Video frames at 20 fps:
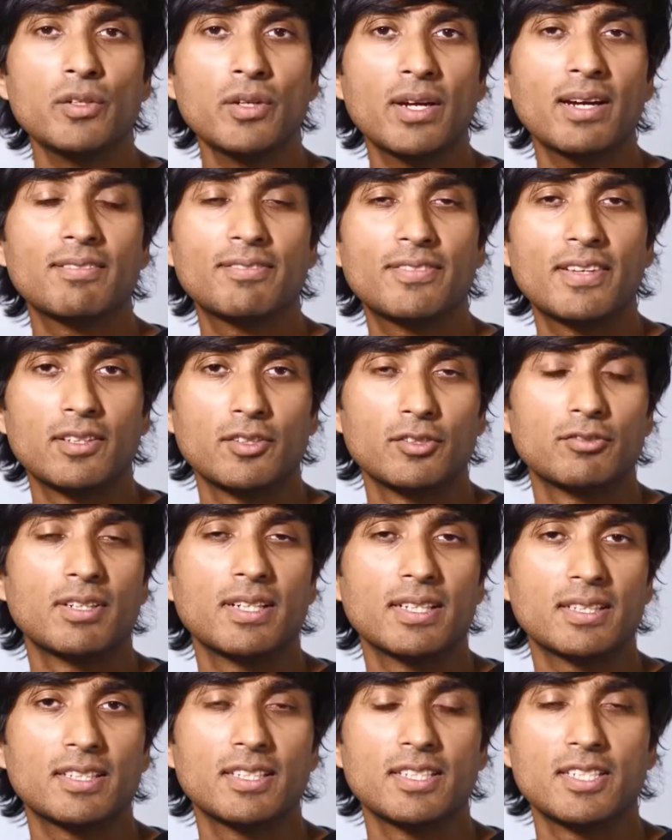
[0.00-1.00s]
you have found the
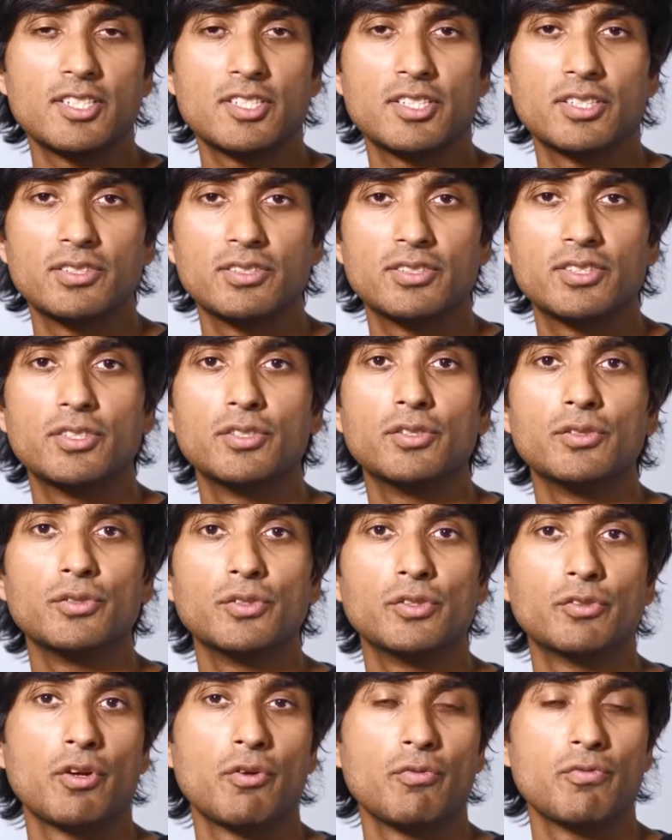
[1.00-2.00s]
right clinician to do
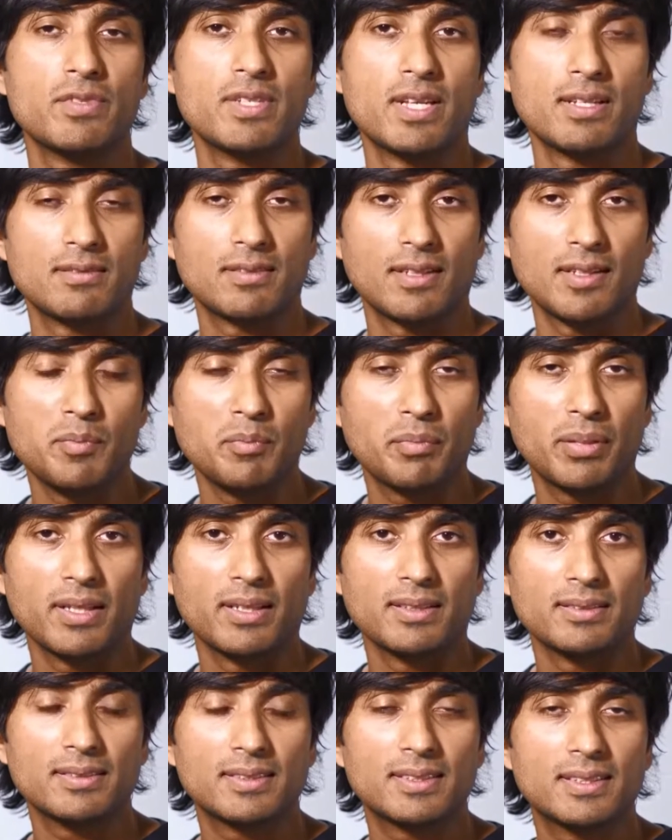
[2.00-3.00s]
your own dental
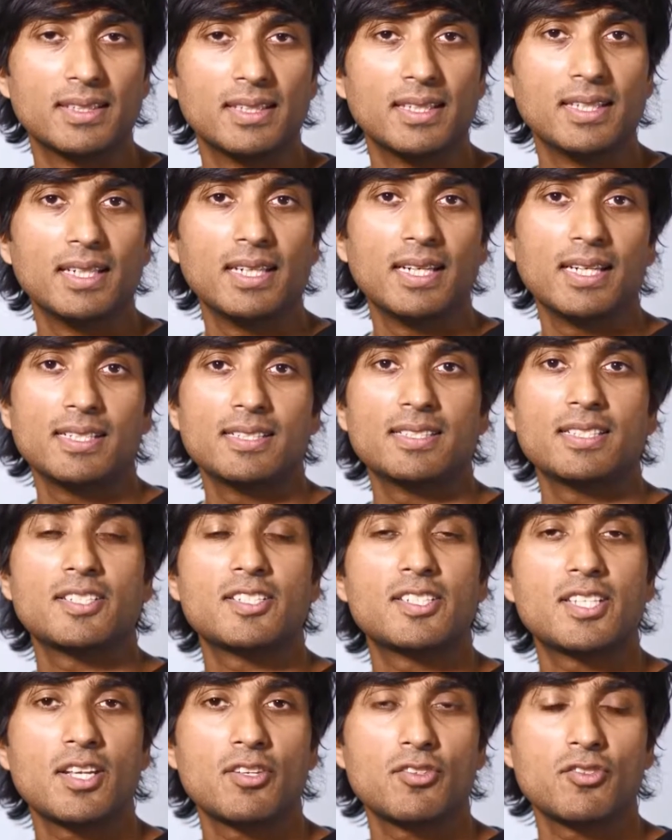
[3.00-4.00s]
implants, it is
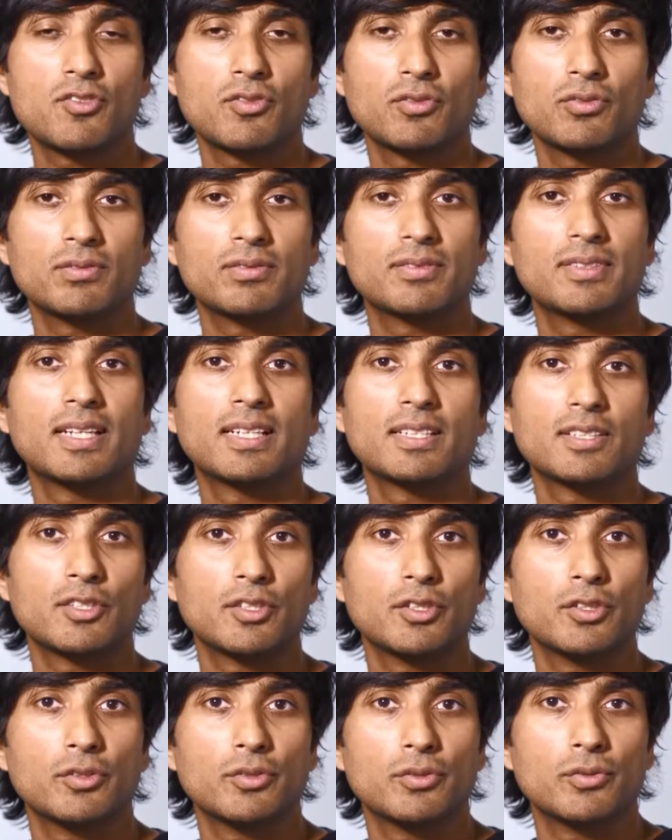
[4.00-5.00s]
essential that
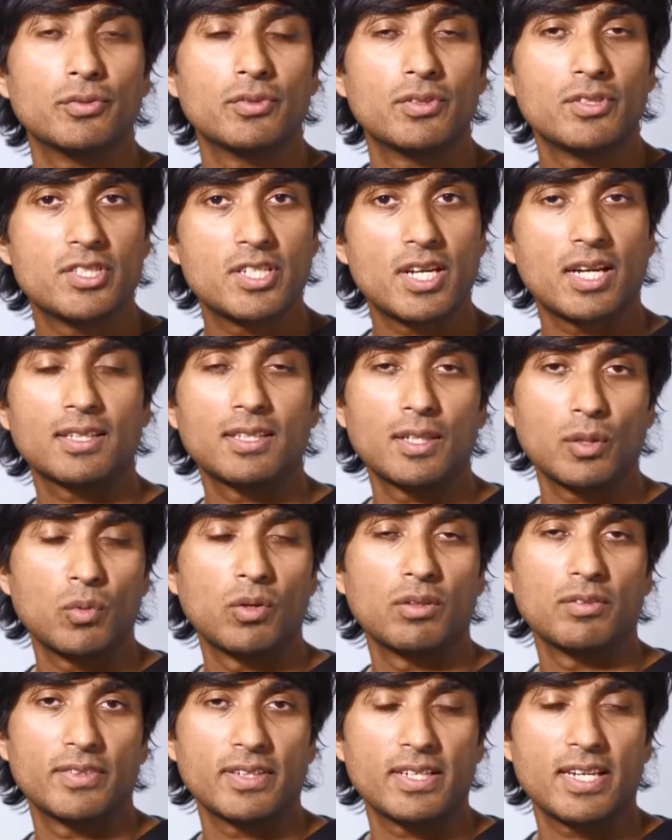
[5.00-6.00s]
you check their
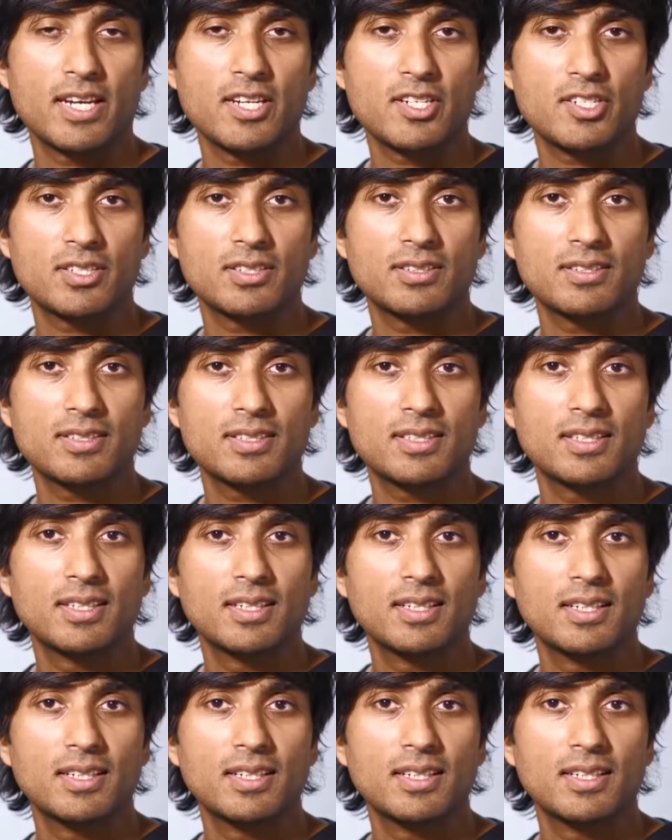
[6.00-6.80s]
qualifications